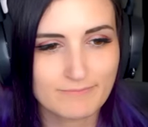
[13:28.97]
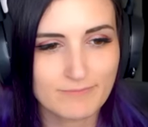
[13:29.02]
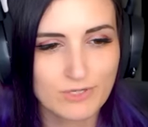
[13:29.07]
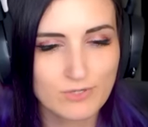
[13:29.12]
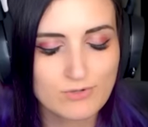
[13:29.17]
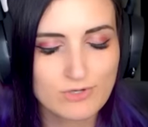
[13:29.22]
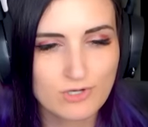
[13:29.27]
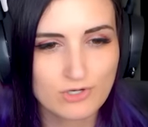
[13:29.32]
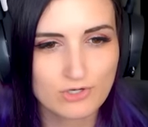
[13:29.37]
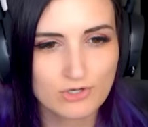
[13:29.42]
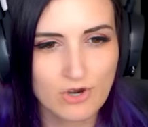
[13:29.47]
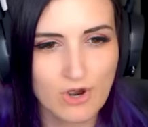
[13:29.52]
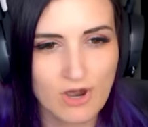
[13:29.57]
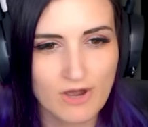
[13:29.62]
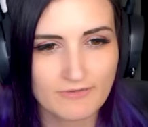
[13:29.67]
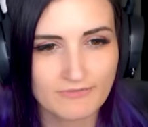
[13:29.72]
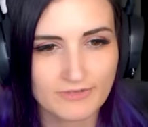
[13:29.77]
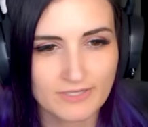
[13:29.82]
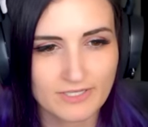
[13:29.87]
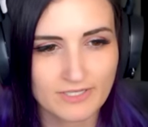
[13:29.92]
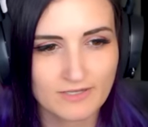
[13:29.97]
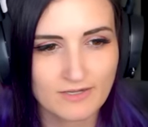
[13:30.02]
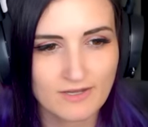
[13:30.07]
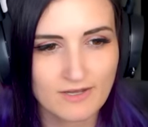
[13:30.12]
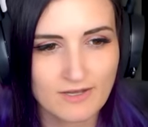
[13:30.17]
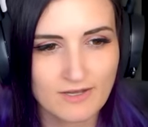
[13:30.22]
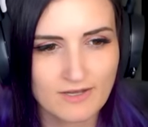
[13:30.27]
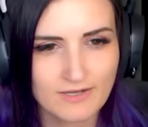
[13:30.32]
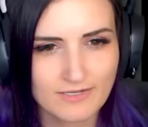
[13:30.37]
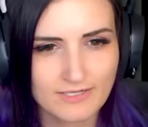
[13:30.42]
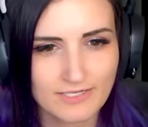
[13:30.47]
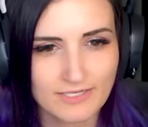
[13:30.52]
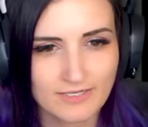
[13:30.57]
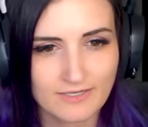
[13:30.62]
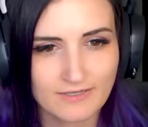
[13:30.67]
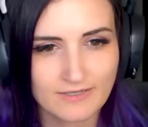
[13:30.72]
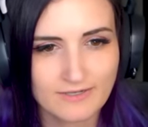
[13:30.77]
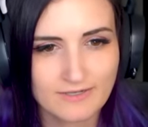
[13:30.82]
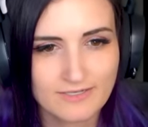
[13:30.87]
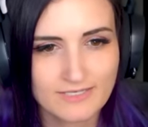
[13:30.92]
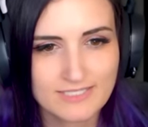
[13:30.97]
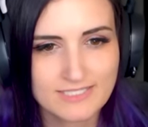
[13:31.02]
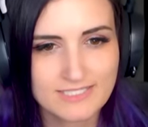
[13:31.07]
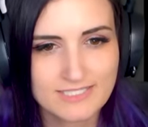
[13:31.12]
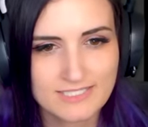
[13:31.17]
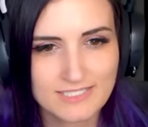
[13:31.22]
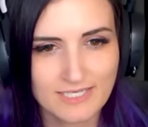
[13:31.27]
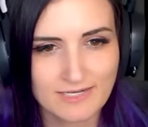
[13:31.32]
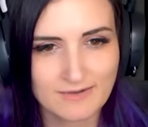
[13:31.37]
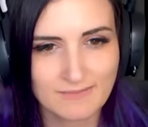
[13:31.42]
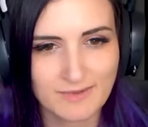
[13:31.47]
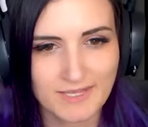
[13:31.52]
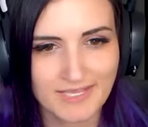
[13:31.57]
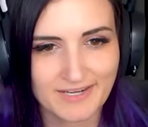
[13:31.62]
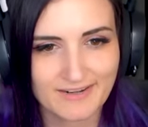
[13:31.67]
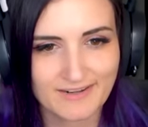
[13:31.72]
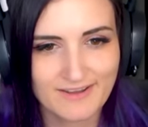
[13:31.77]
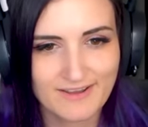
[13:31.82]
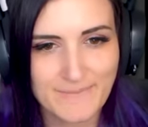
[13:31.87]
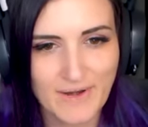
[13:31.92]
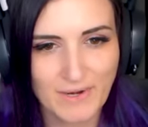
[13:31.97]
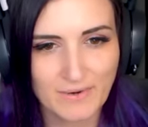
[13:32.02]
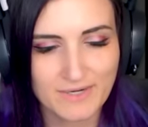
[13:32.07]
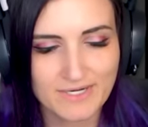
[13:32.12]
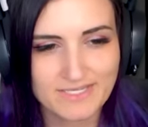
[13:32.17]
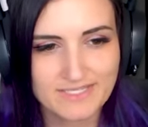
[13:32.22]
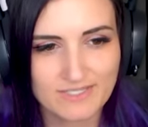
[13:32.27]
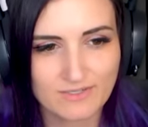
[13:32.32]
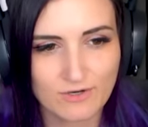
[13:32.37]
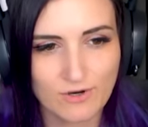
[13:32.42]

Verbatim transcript: Milk, coffee, honey, cinnamon, berries, and